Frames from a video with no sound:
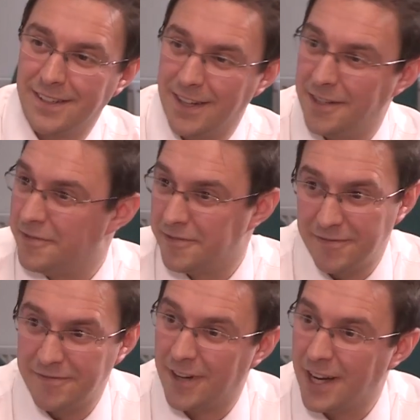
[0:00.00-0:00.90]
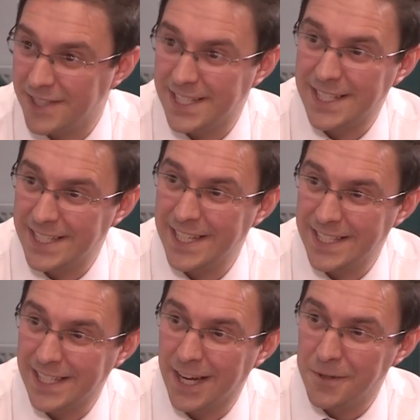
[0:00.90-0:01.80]
kind of 5 or 6
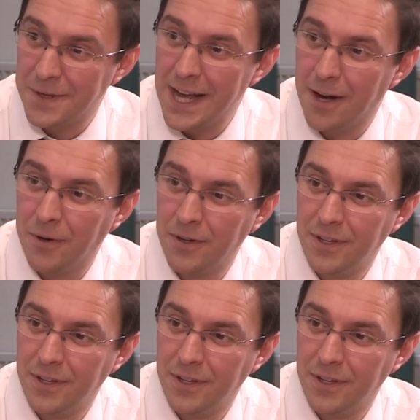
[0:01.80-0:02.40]
years ago now.